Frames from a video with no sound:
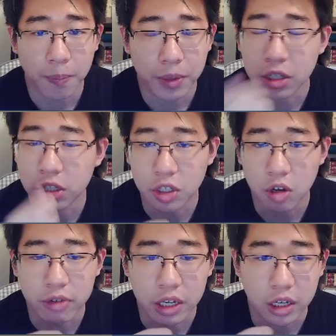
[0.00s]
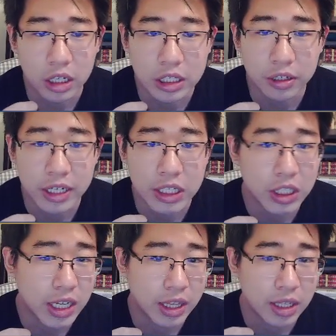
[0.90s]
There is no win con, so I
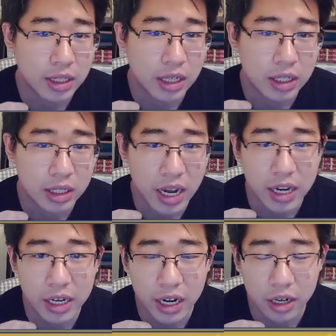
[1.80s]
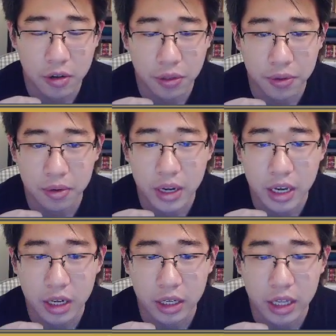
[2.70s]
just let this Sky Attack go through
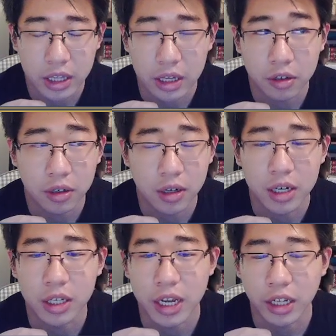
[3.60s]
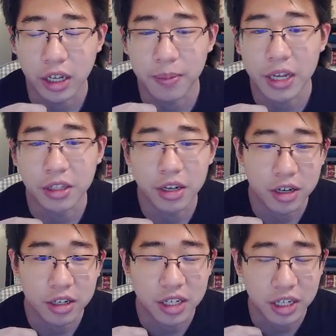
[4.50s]
and let the Altaria take down my
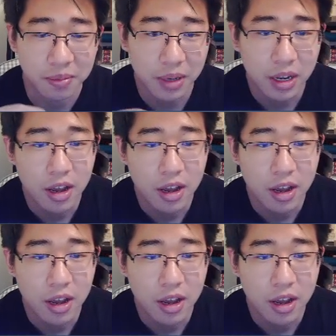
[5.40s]
entire team,